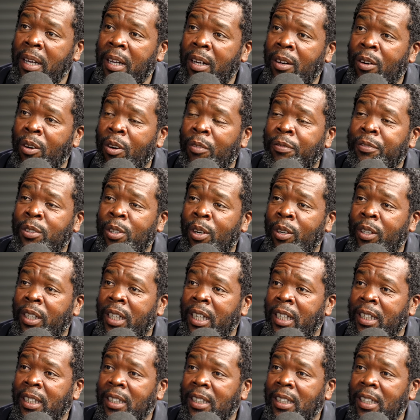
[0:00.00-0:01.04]
of
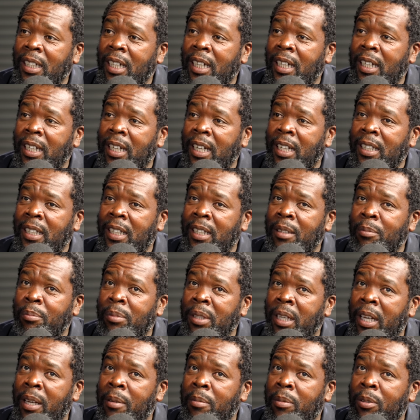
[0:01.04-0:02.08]
talking and
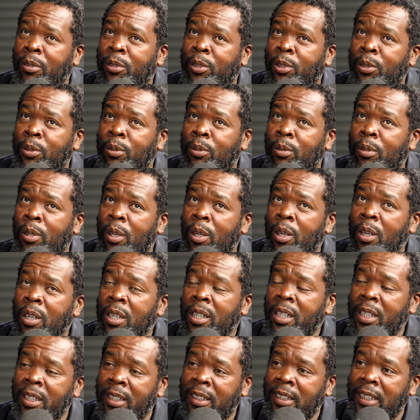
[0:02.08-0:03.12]
be able to
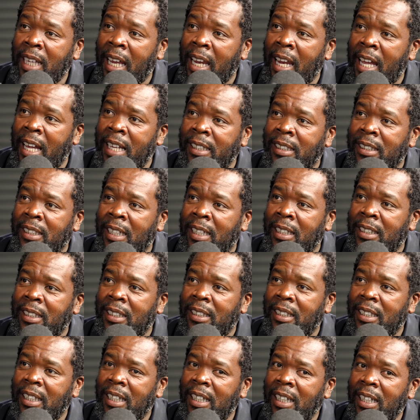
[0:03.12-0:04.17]
crystallize
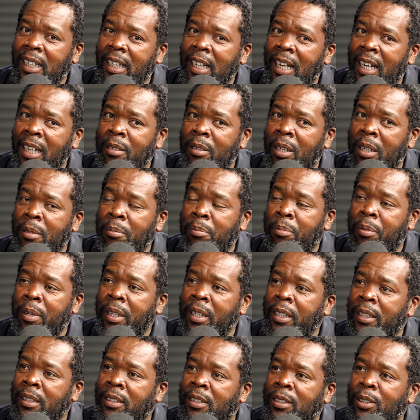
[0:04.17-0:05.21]
and
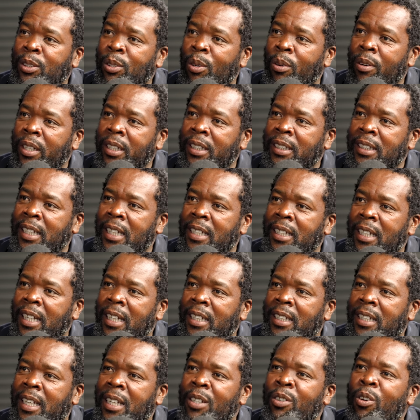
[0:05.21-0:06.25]
bring stories
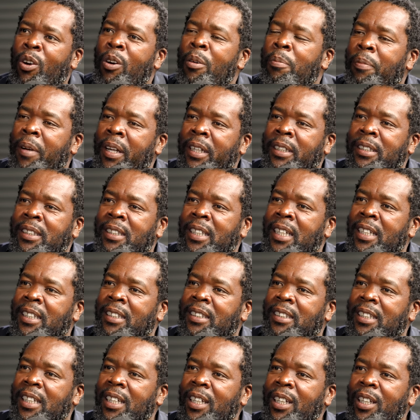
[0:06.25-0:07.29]
and complex
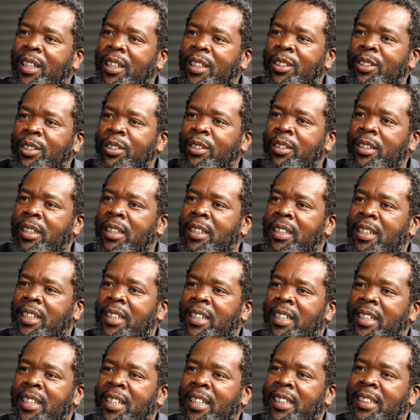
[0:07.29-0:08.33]
things
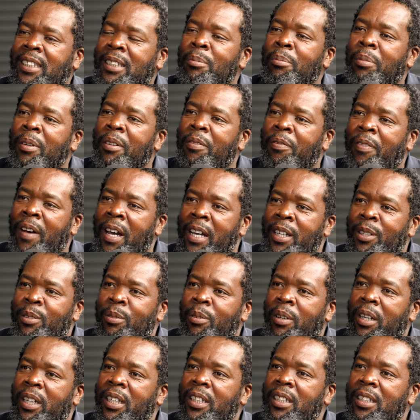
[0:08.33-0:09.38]
in a simplified
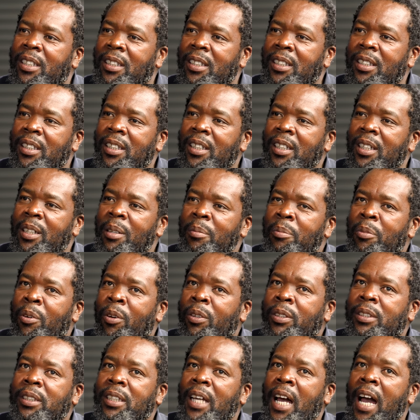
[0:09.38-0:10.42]
way,
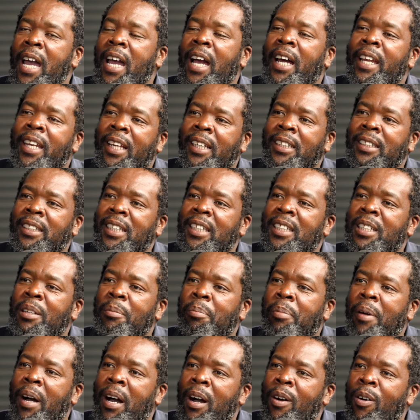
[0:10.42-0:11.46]
because I understand the
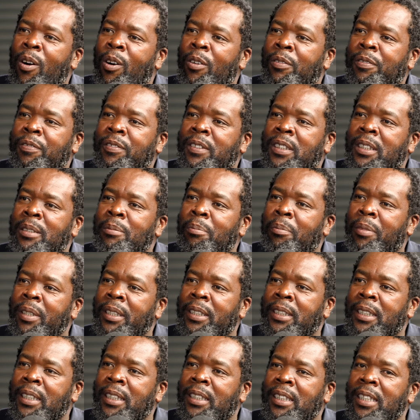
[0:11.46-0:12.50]
power of
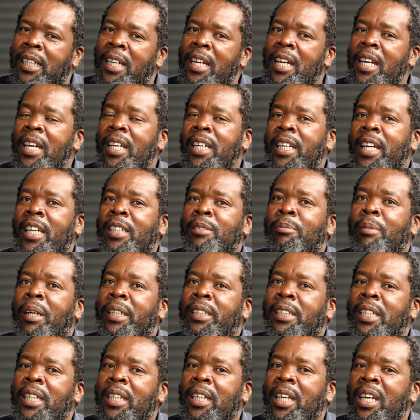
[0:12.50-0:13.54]
simplicity. Mm-hmm. Here's my
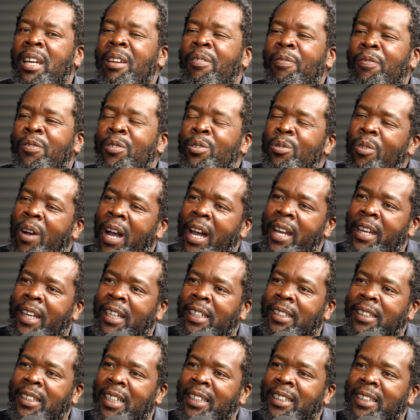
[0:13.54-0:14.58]
take: if you
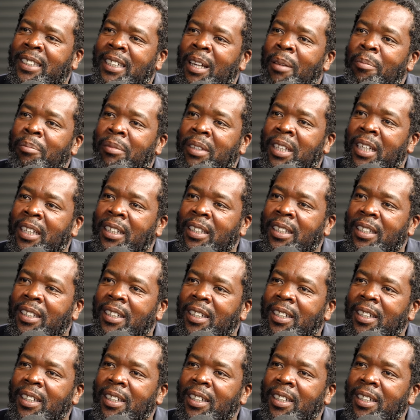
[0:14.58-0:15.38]
understand something